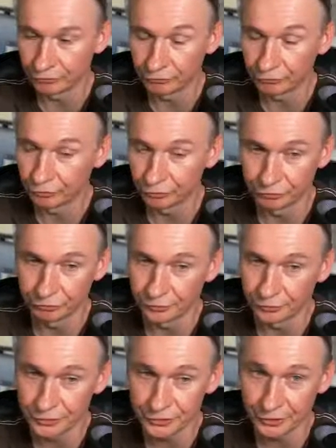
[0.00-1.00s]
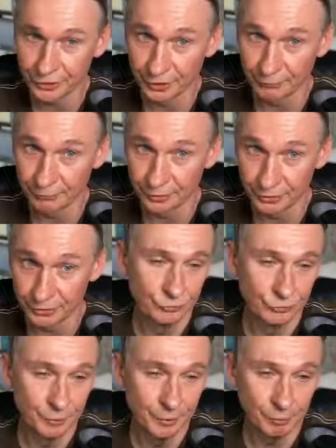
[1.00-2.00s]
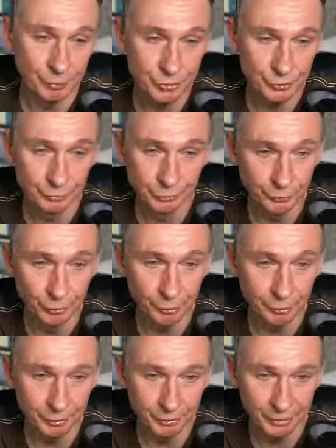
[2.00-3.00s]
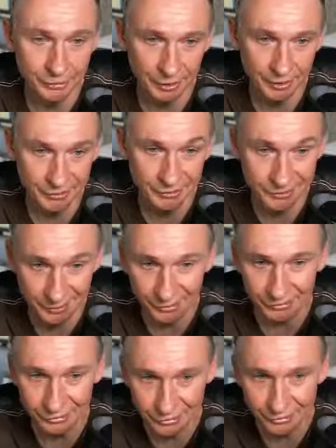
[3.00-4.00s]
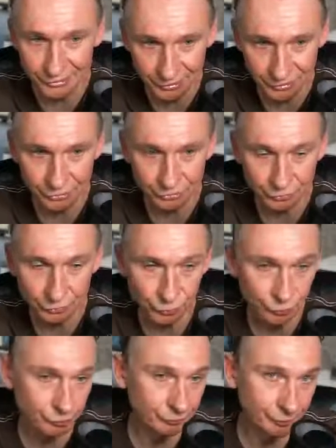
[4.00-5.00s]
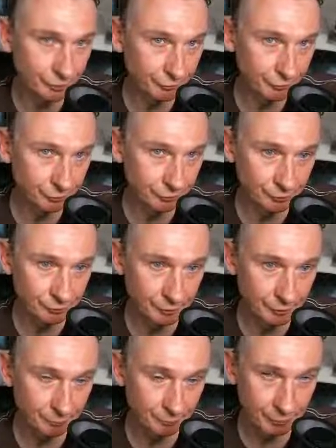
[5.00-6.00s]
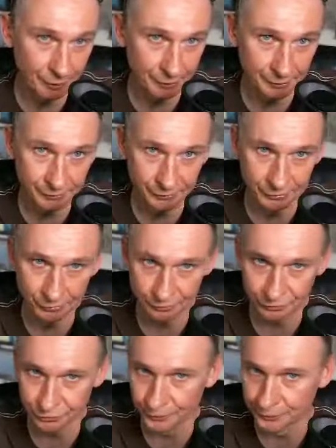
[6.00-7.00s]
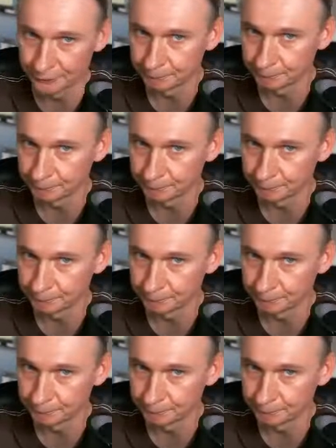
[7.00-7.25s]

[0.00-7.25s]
for the first time is to be possible to open an SSH session to your NanoPi Neo 3.